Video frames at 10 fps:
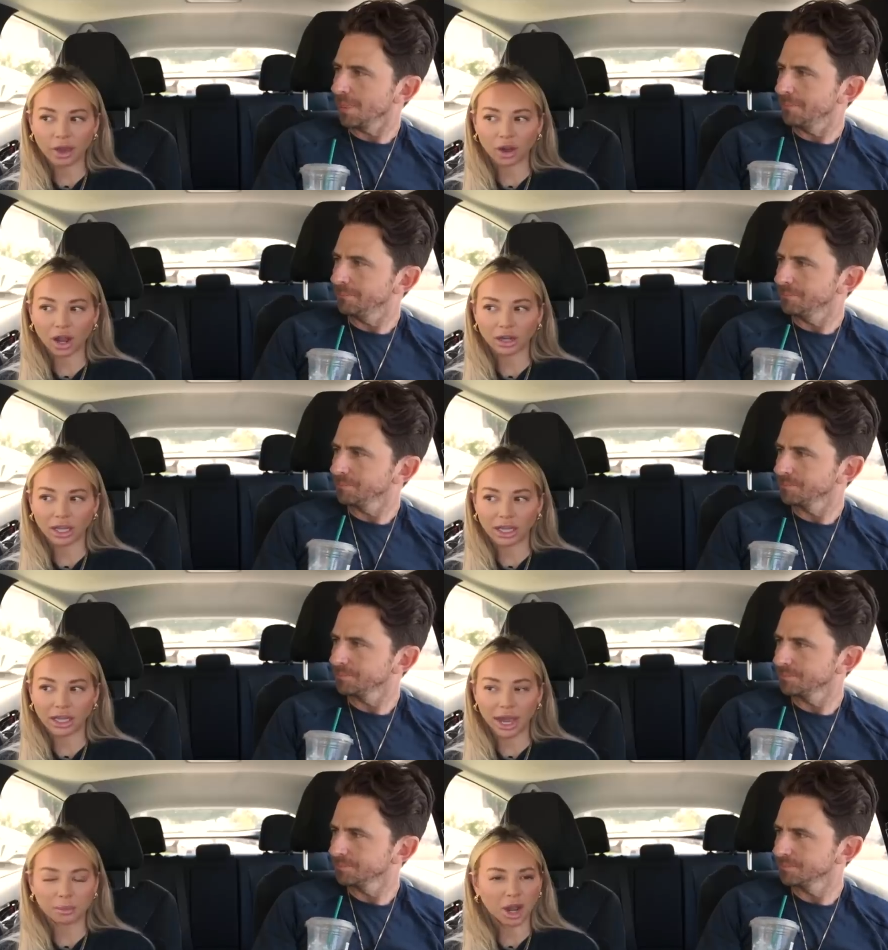Speaker 1: out on E.
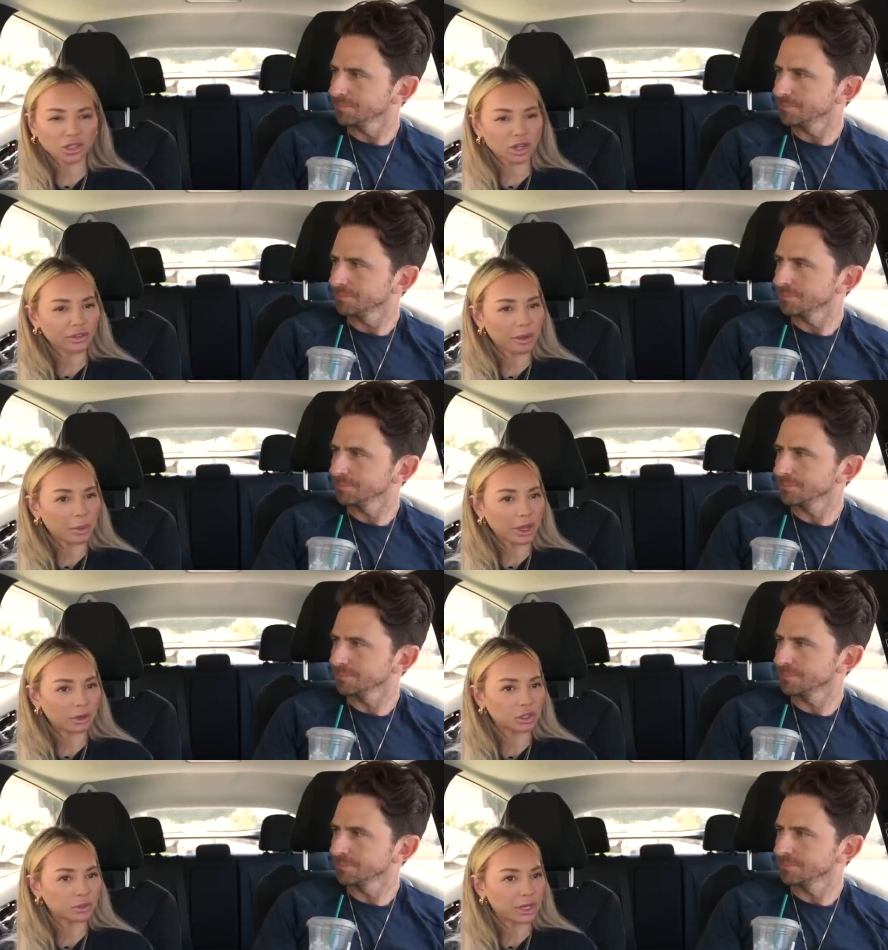I'm not sure if I'm
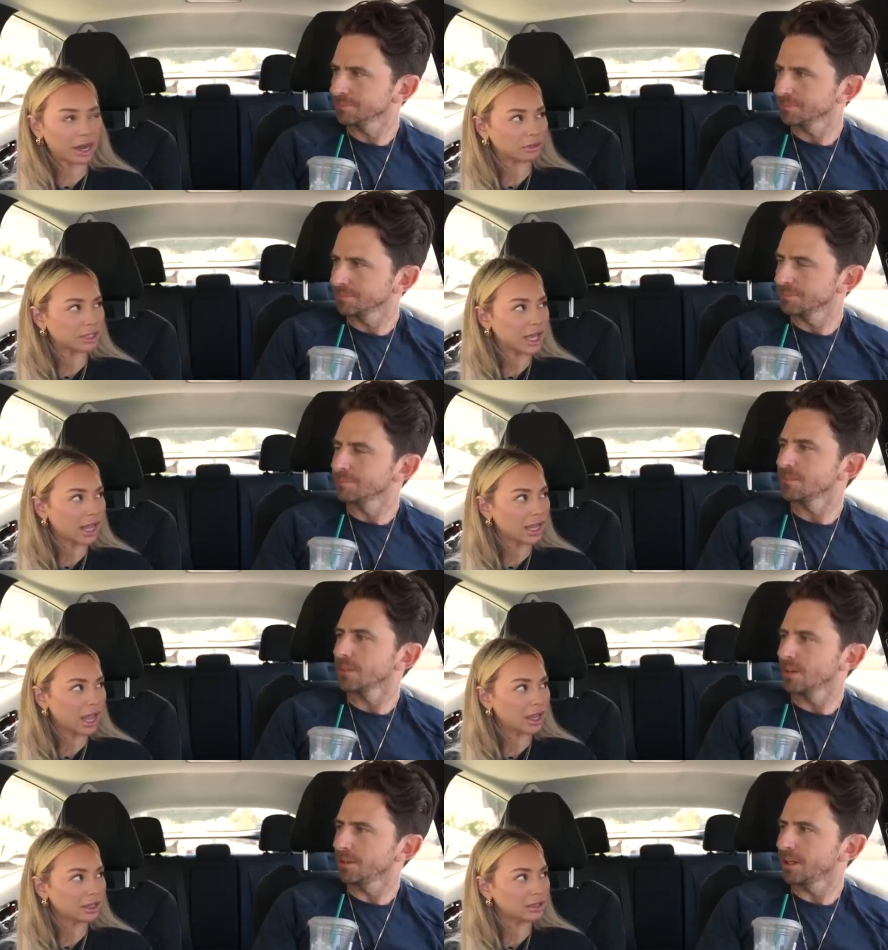allowed to announce that
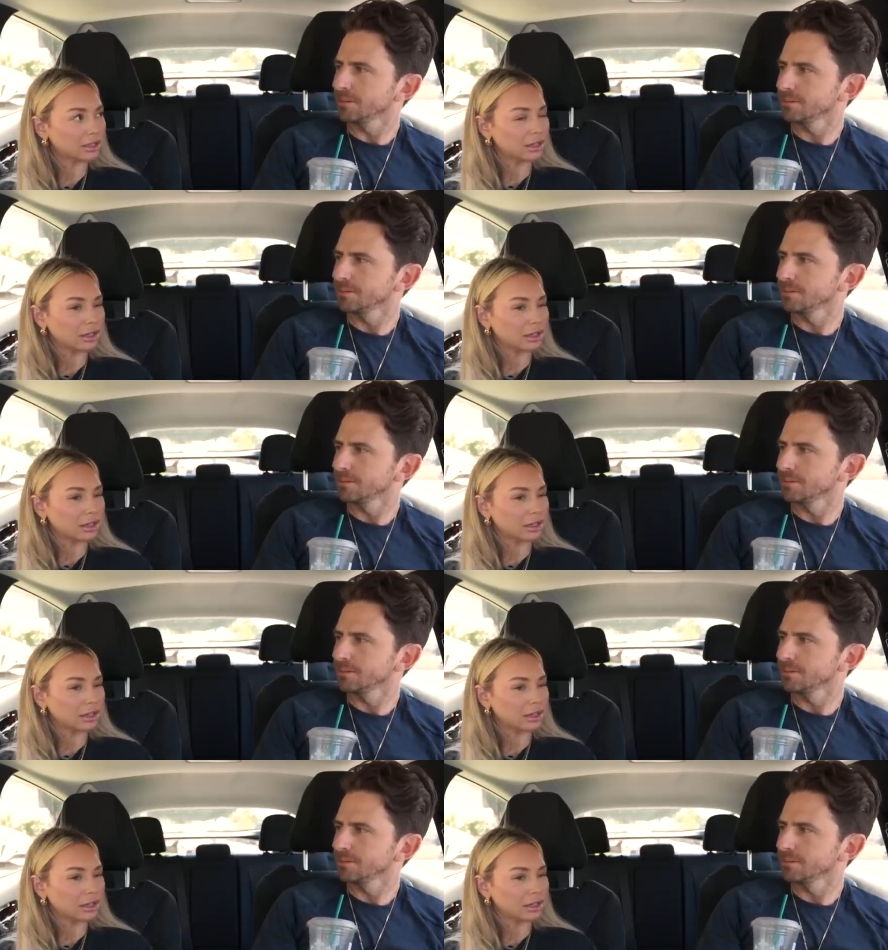yet. Okay.